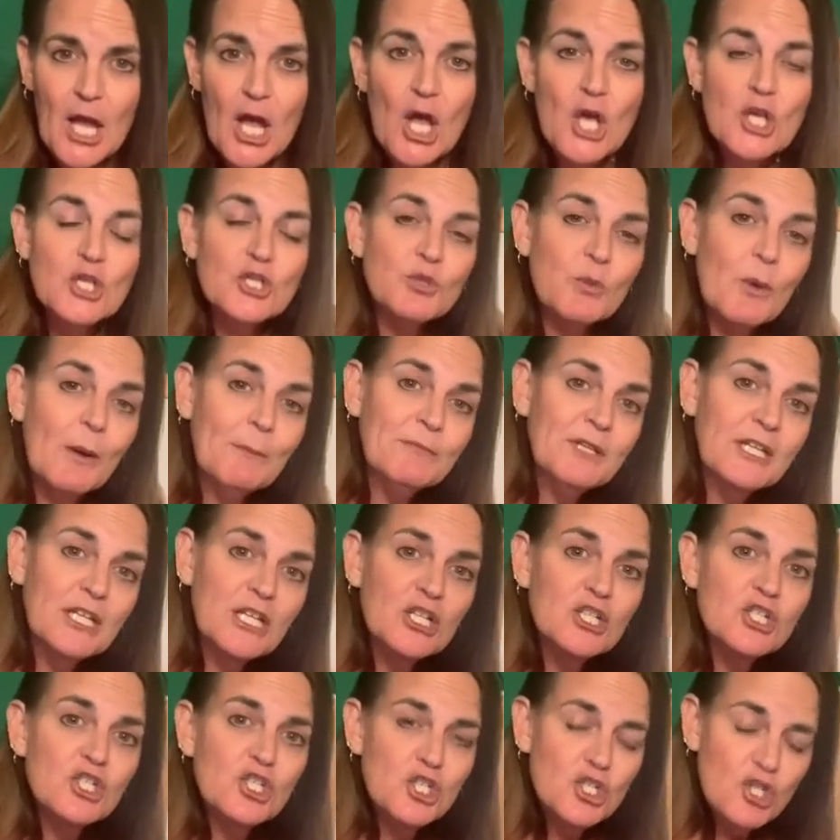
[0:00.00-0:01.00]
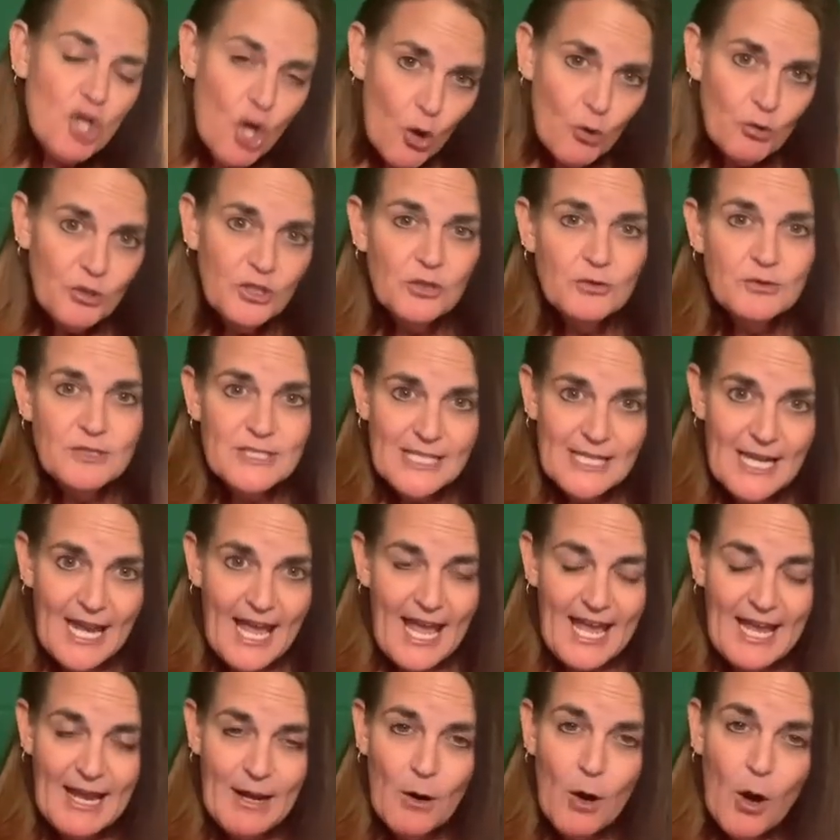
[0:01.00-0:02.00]
So I'm going to show you
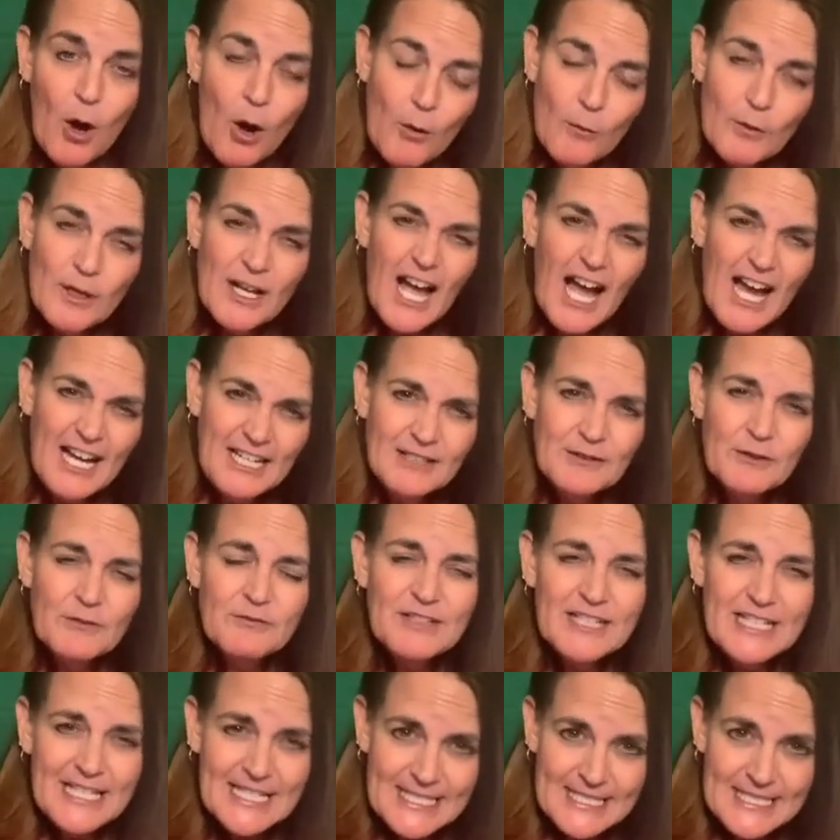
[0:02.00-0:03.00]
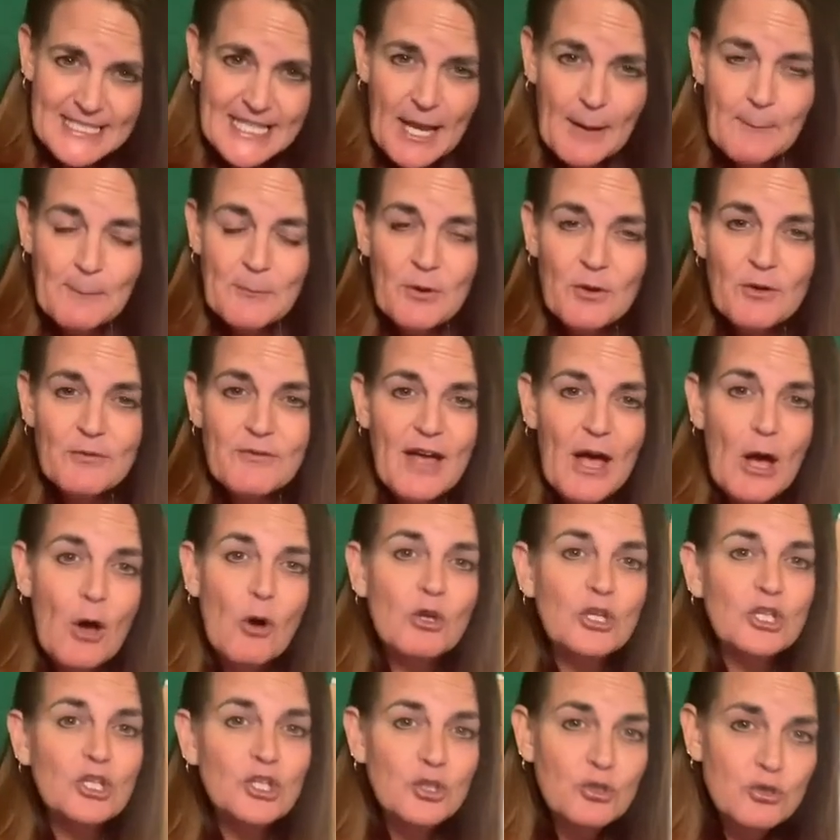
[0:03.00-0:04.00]
today kind of an example of how
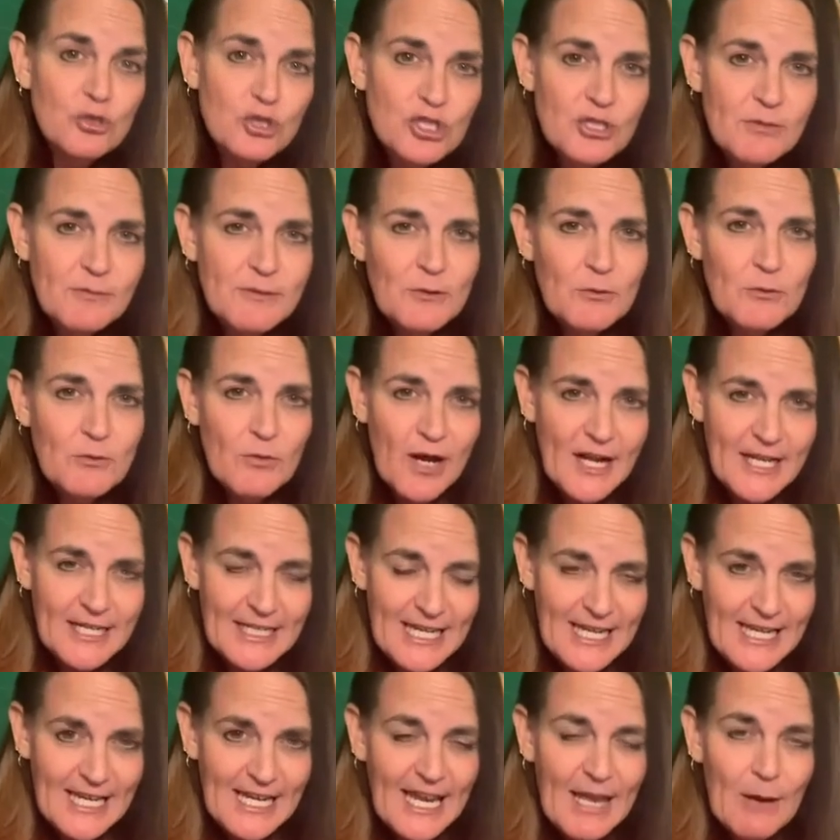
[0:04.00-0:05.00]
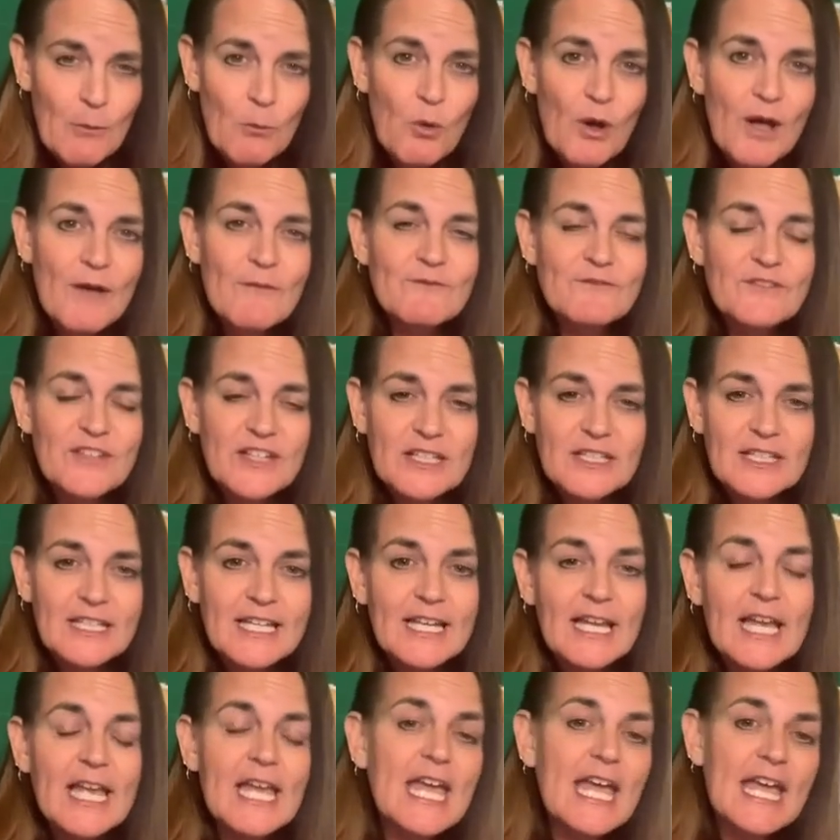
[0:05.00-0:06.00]
you should be writing and what feeling,
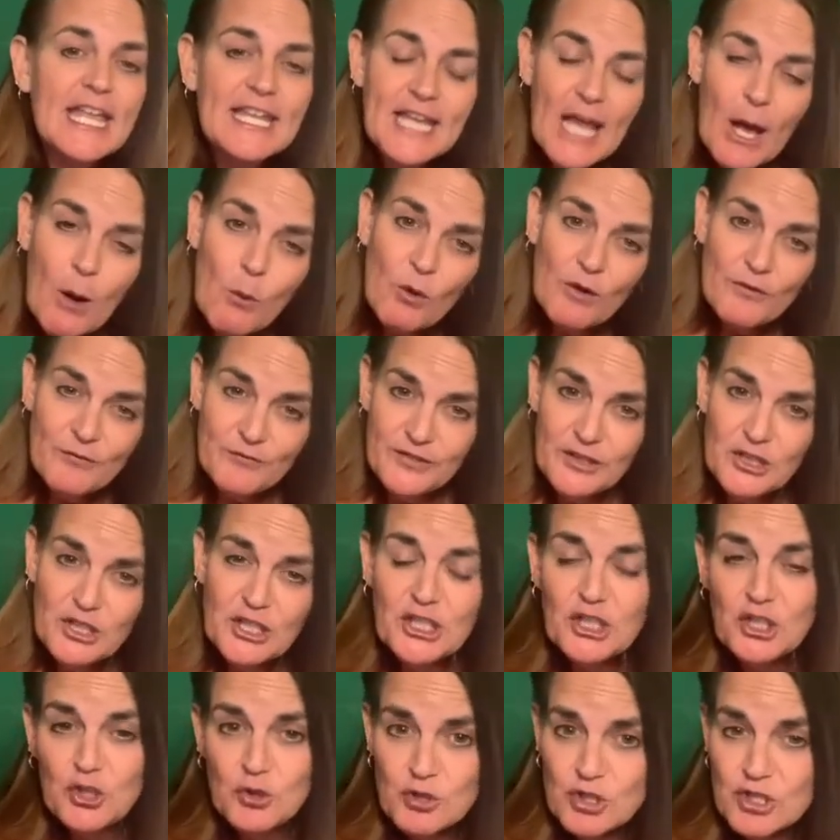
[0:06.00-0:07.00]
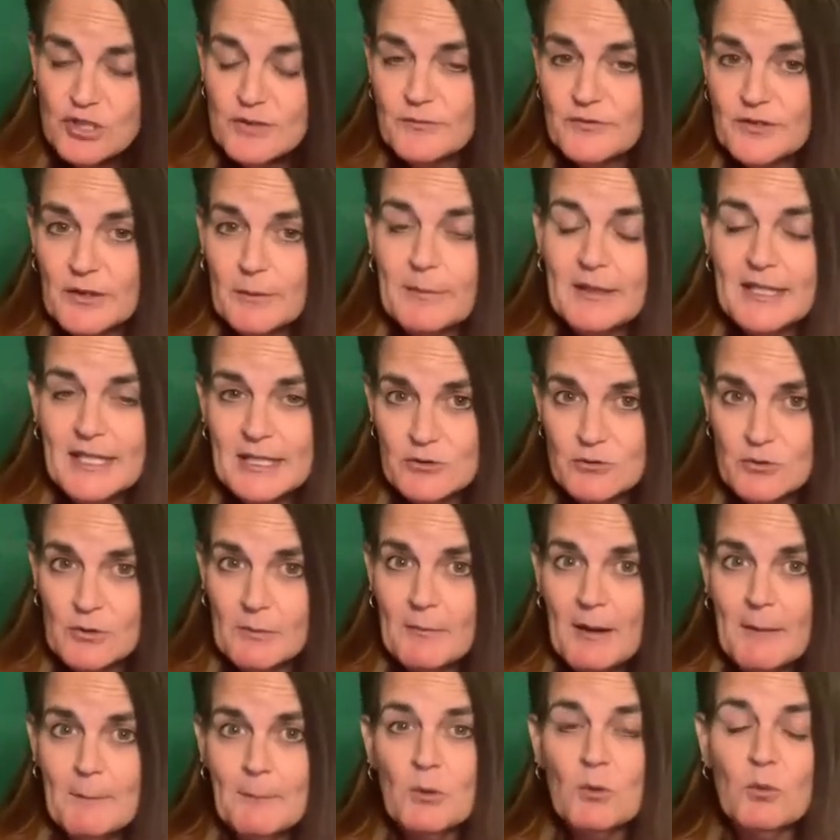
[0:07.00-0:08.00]
not what feeling you should feel, because
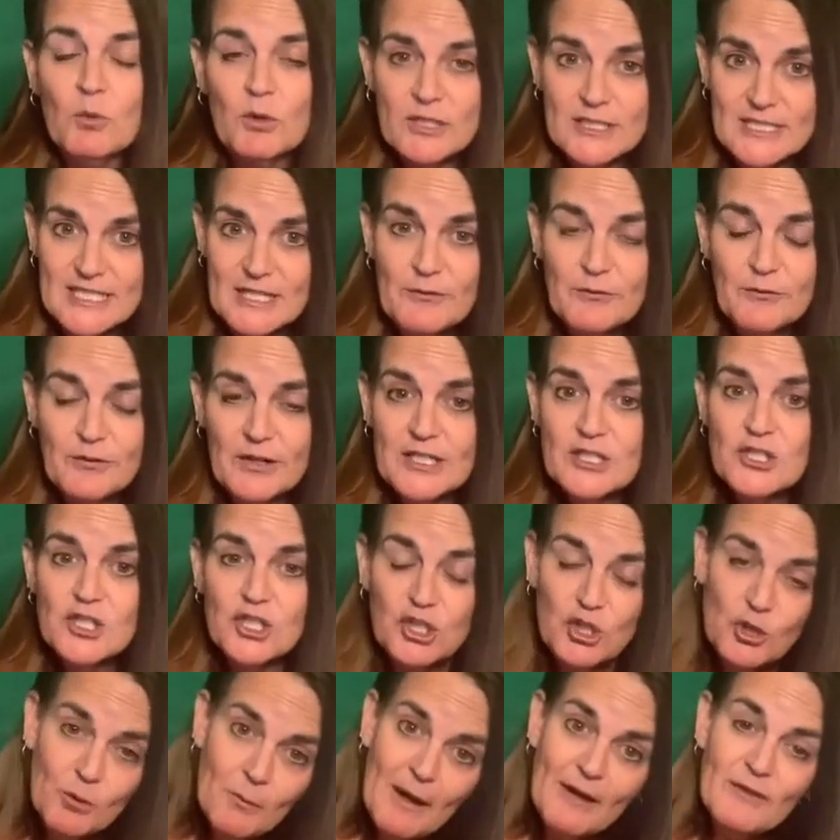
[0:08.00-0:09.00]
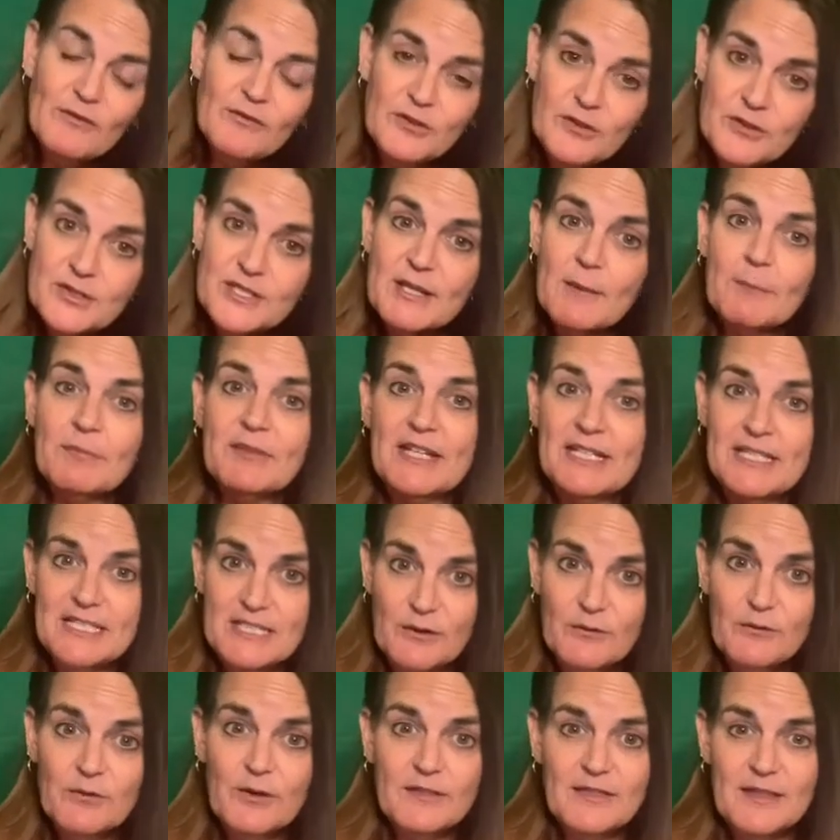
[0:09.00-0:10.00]
remember, we're different, so you might feel something
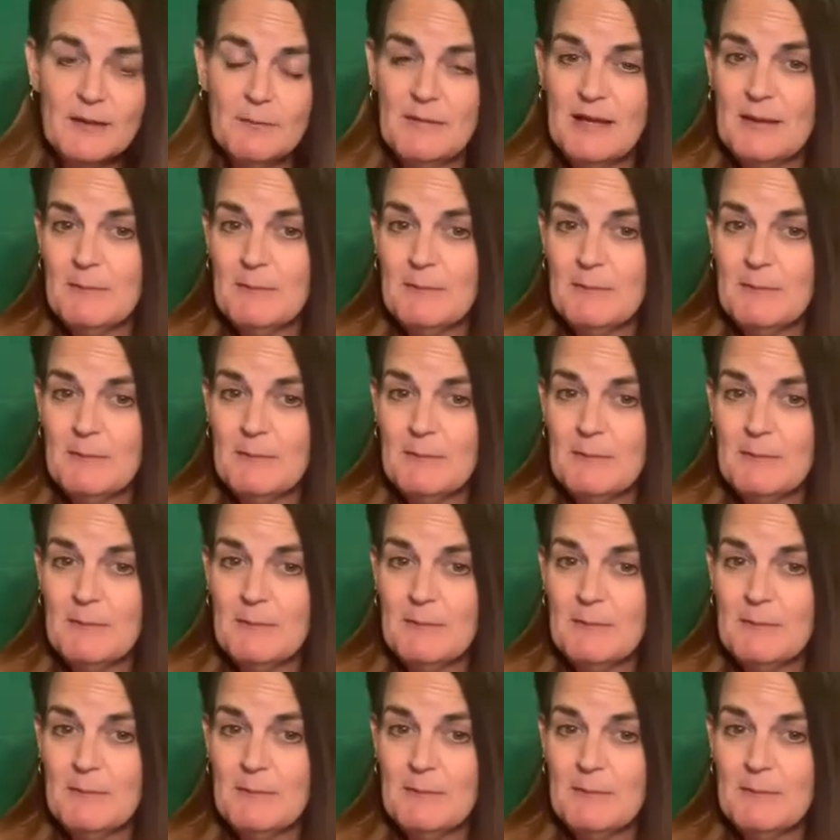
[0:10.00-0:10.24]
different than me.